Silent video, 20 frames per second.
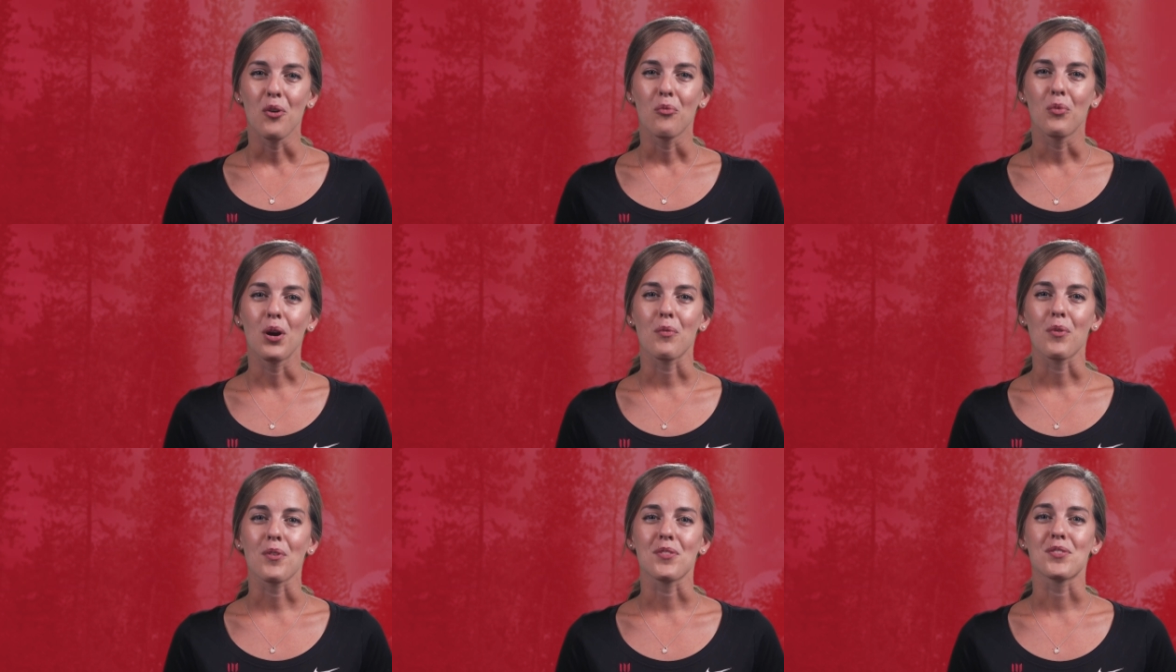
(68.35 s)

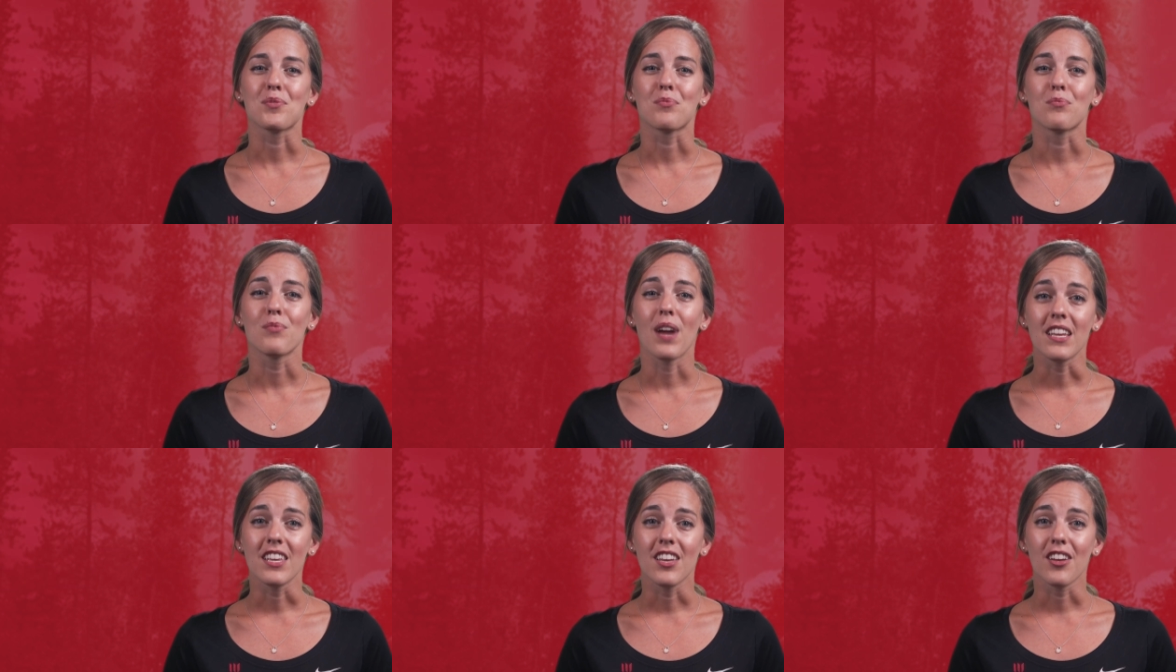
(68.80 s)
Whitworth's
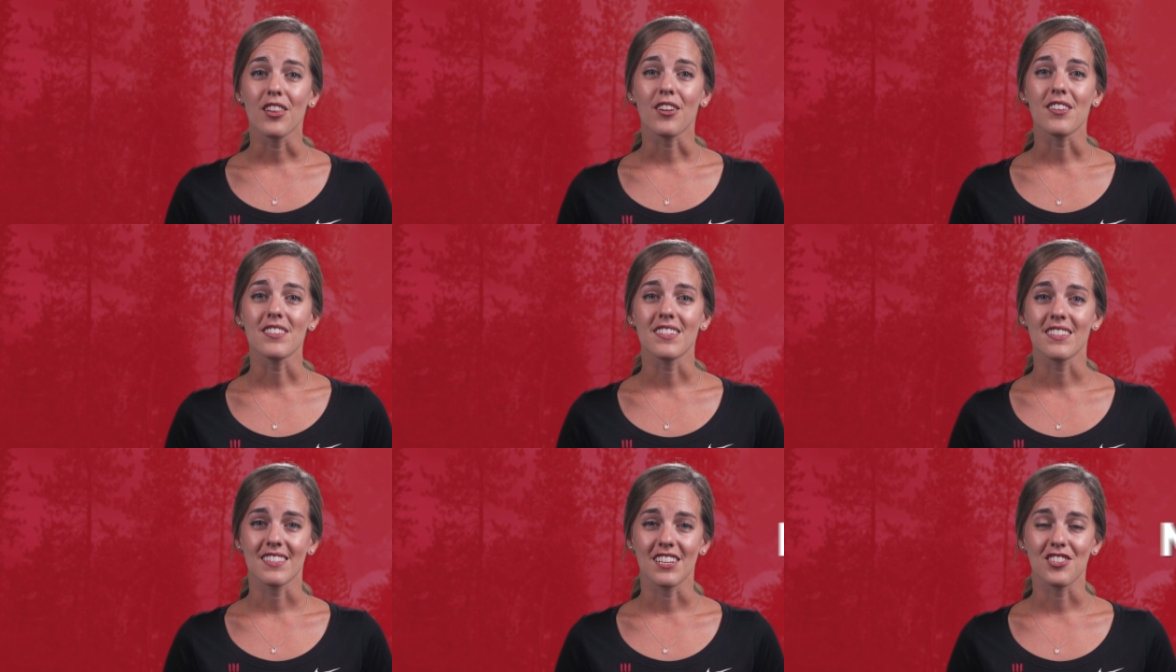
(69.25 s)

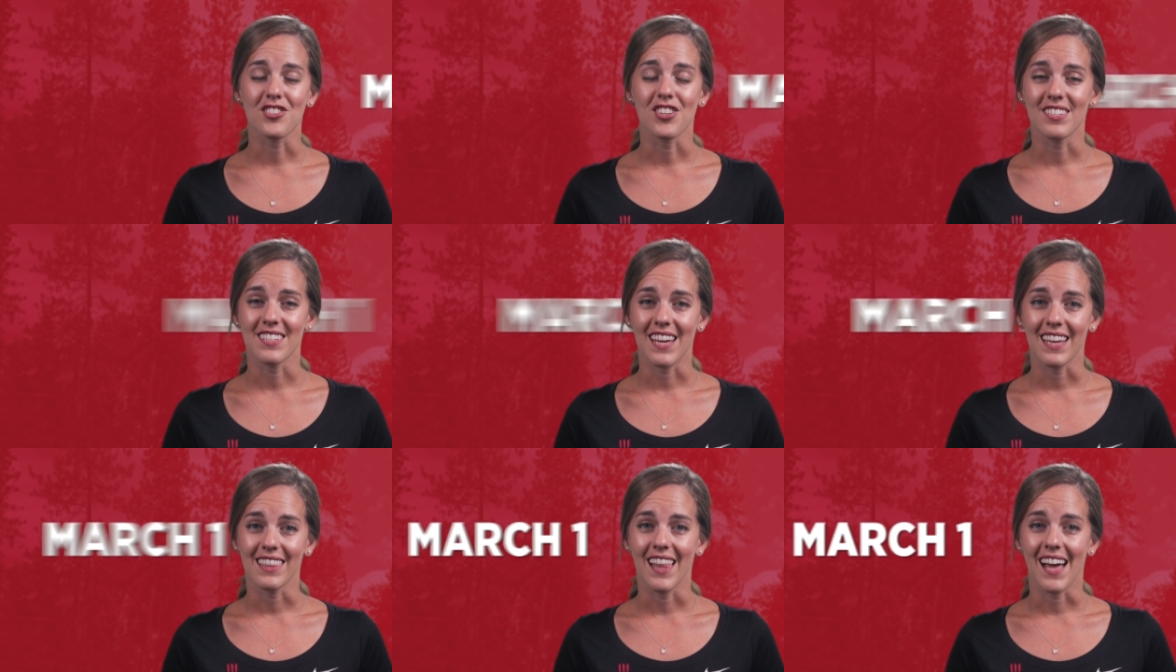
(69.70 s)
regular
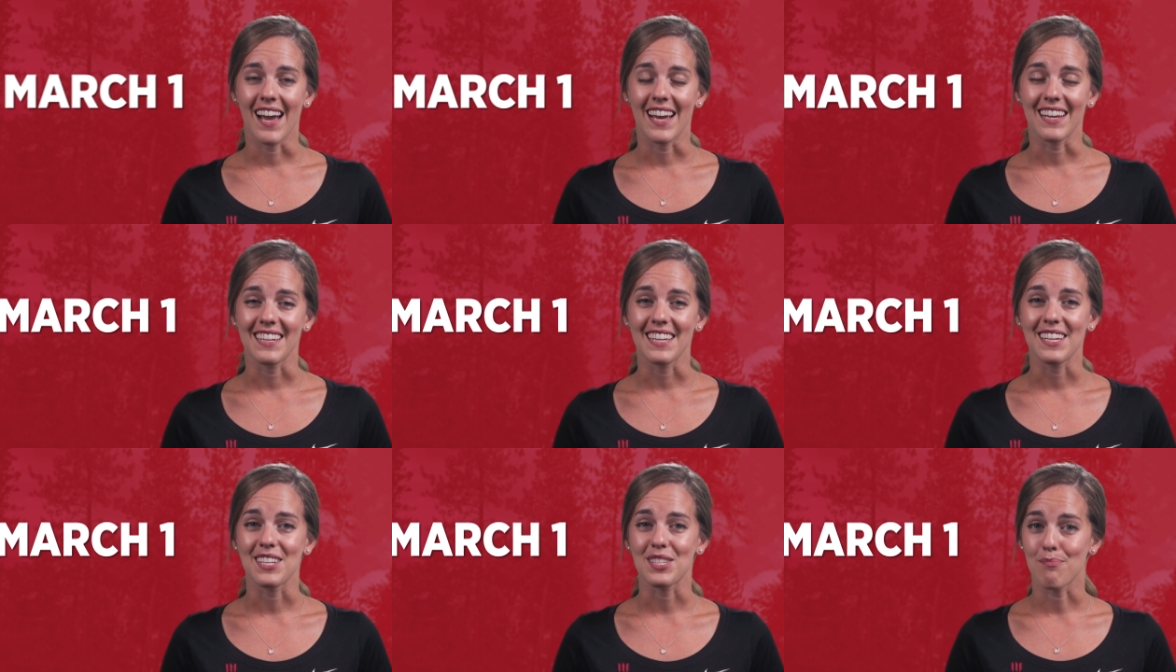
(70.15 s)
decision
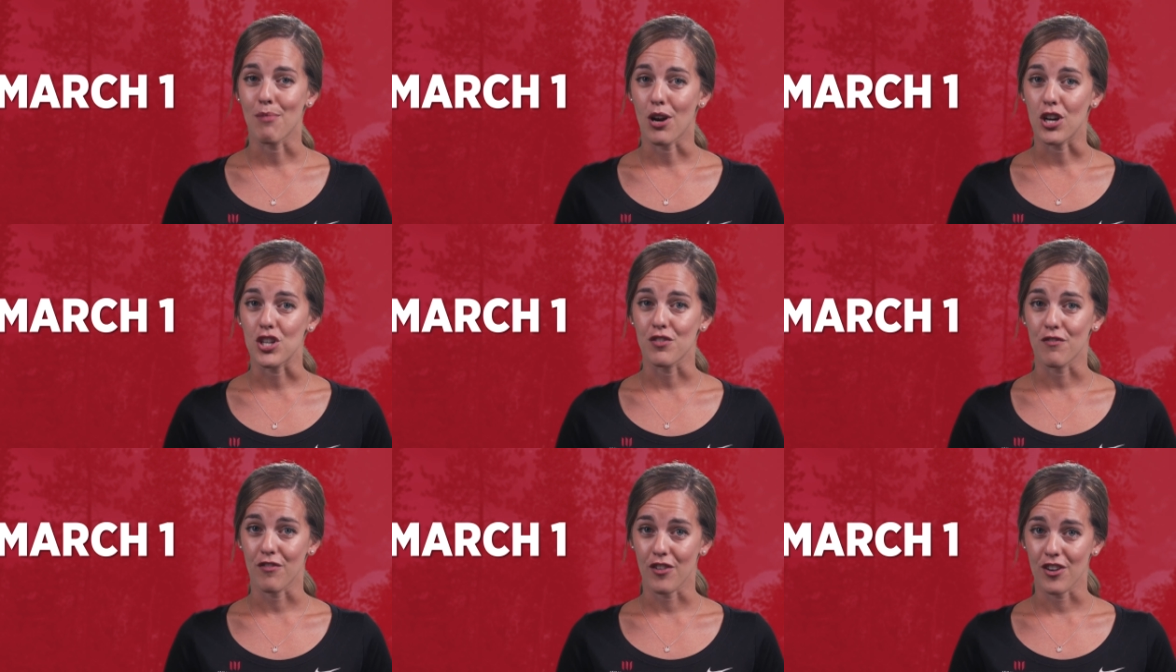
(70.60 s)
deadline is
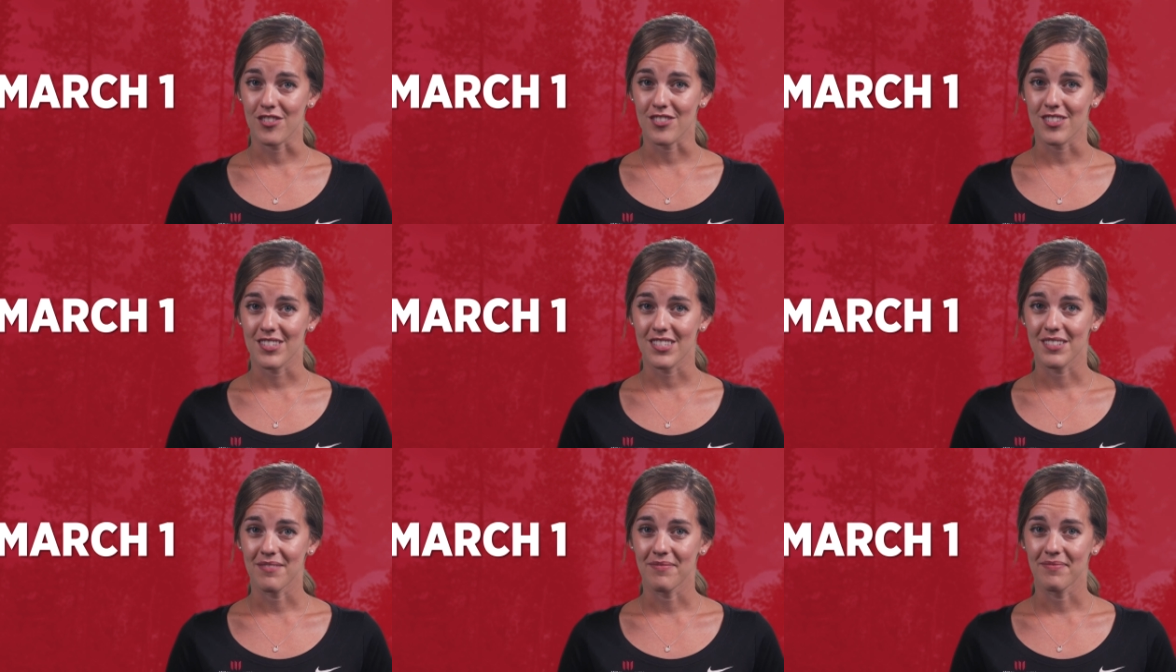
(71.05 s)
March
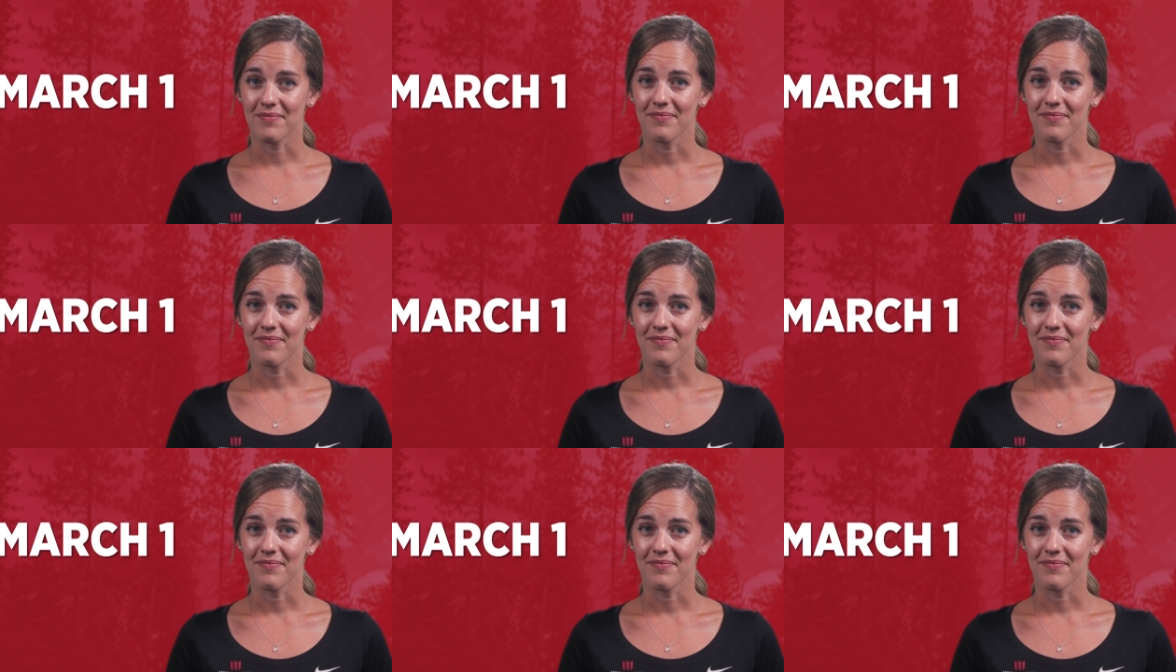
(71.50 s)
1st.